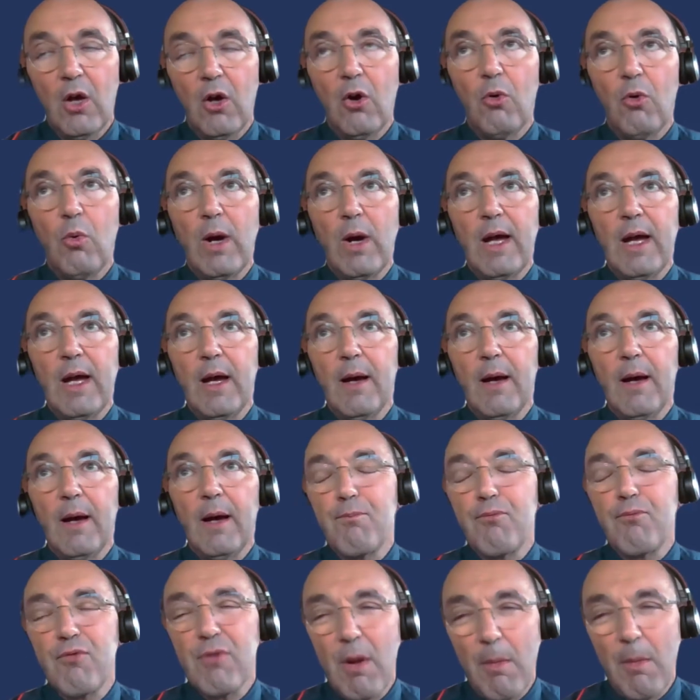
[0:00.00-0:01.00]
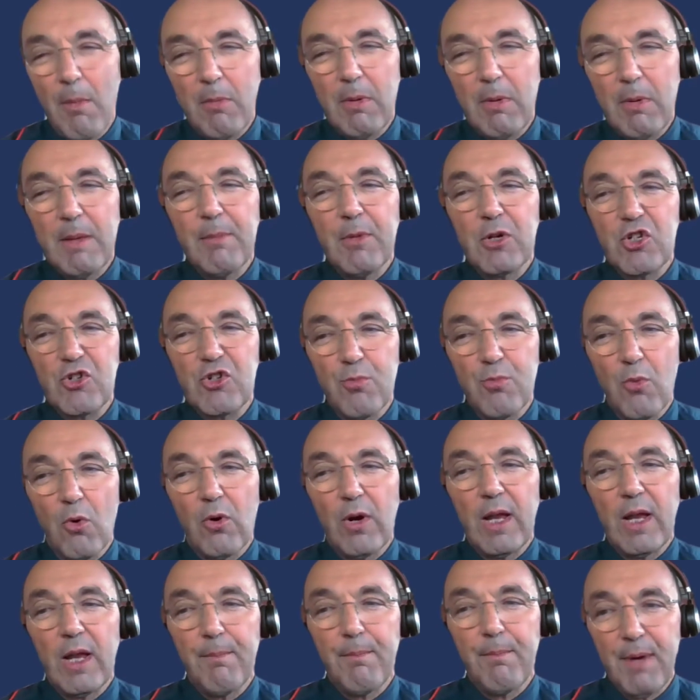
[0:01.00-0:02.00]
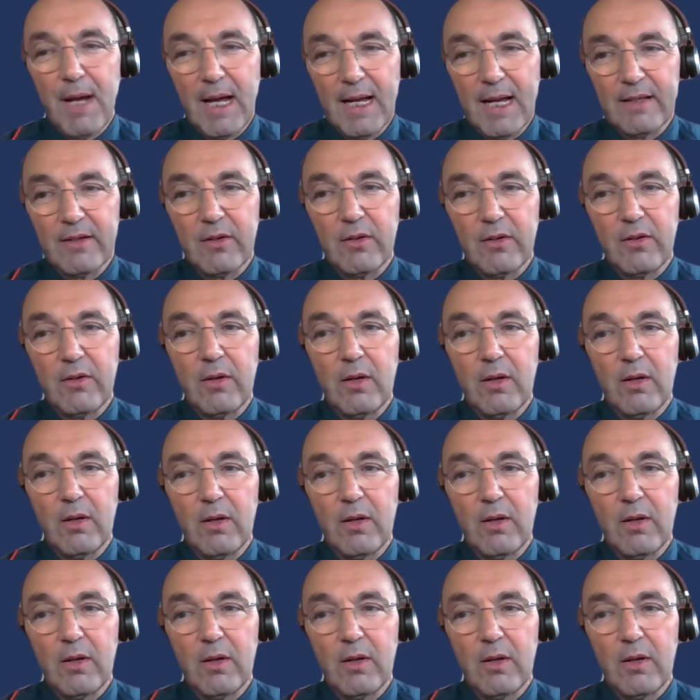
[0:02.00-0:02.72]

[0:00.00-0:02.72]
were probably much more impacted